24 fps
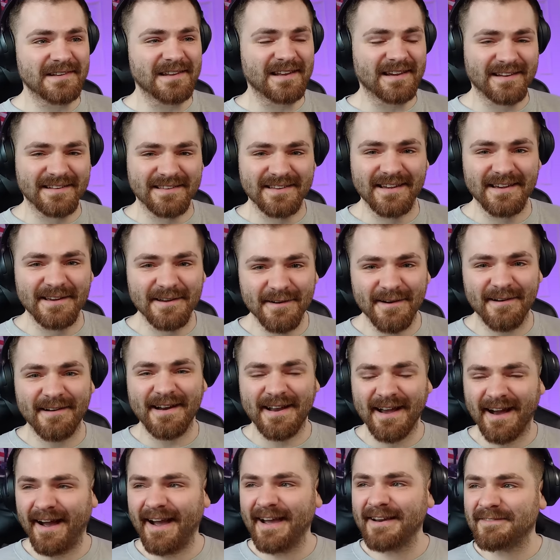like
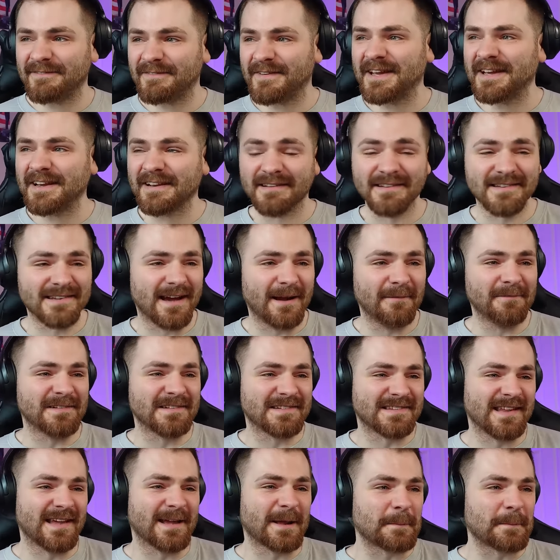teary-eyed thing because I'm just